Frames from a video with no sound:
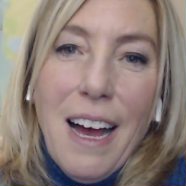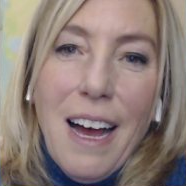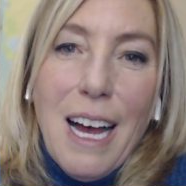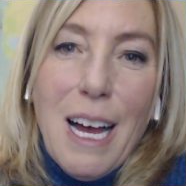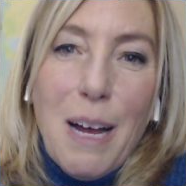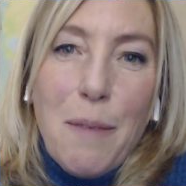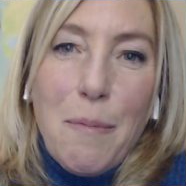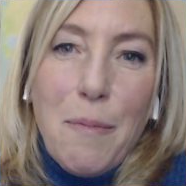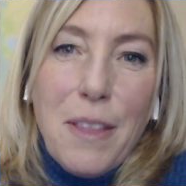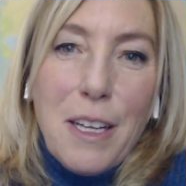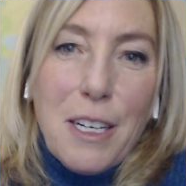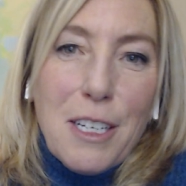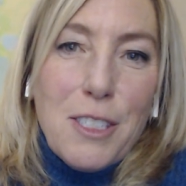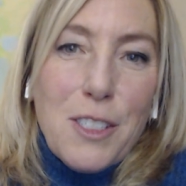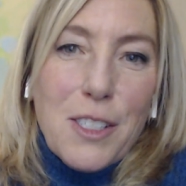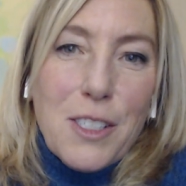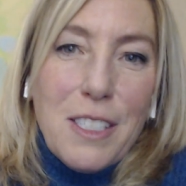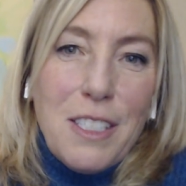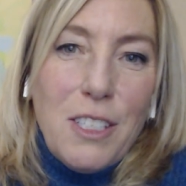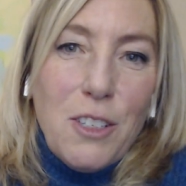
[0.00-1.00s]

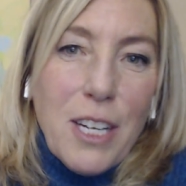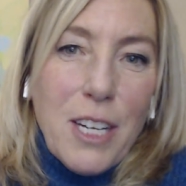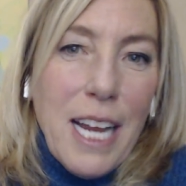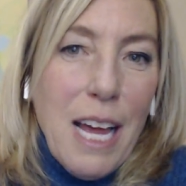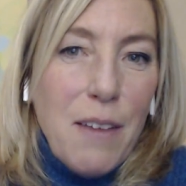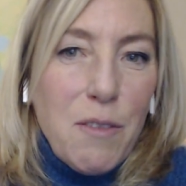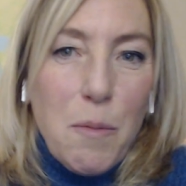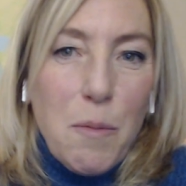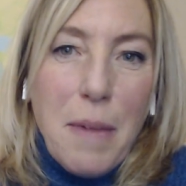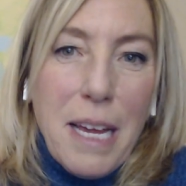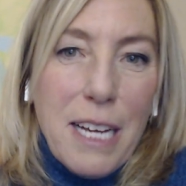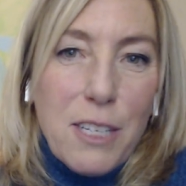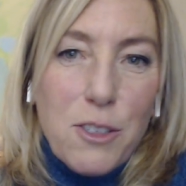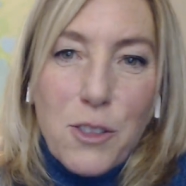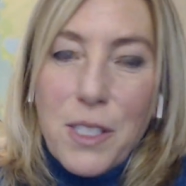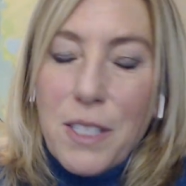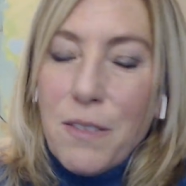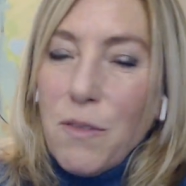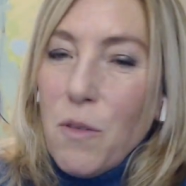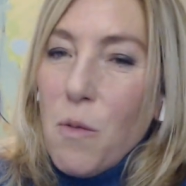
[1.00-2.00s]
You can have a
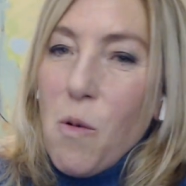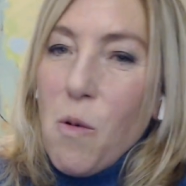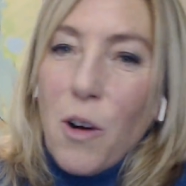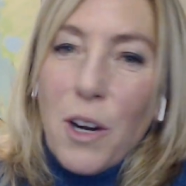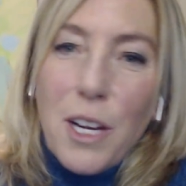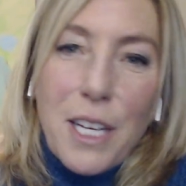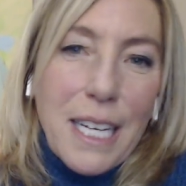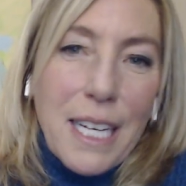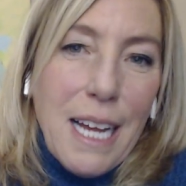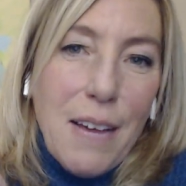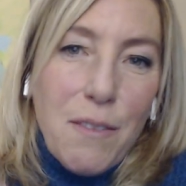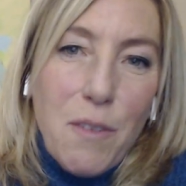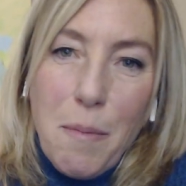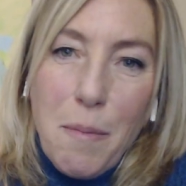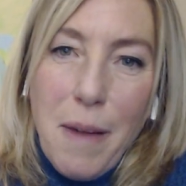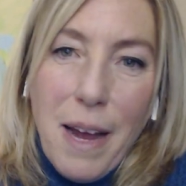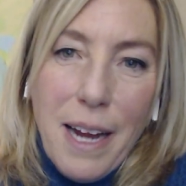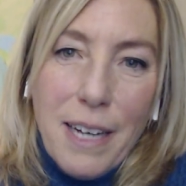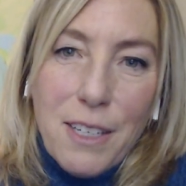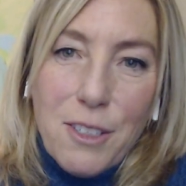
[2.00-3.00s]
major civil war, you can have a
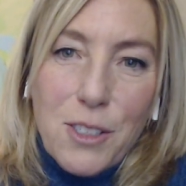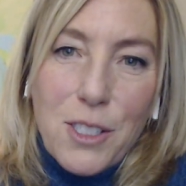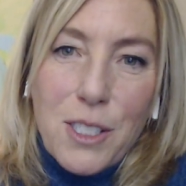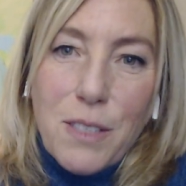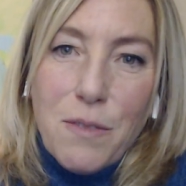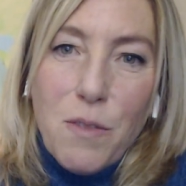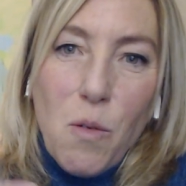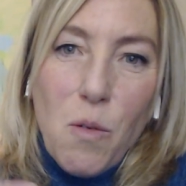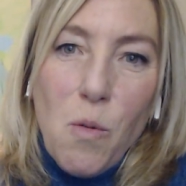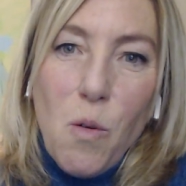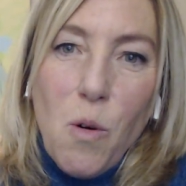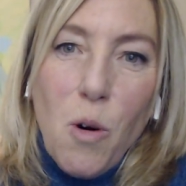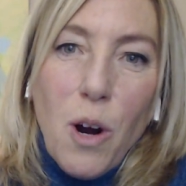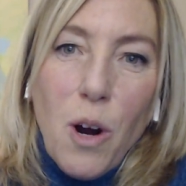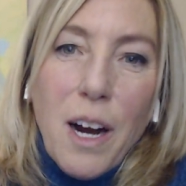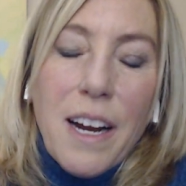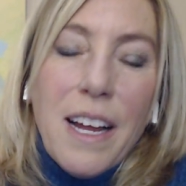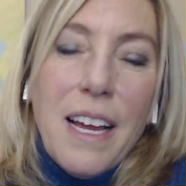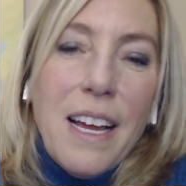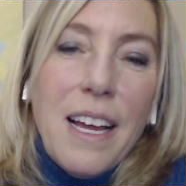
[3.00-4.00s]
minor civil
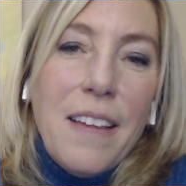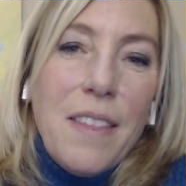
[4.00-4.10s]
war.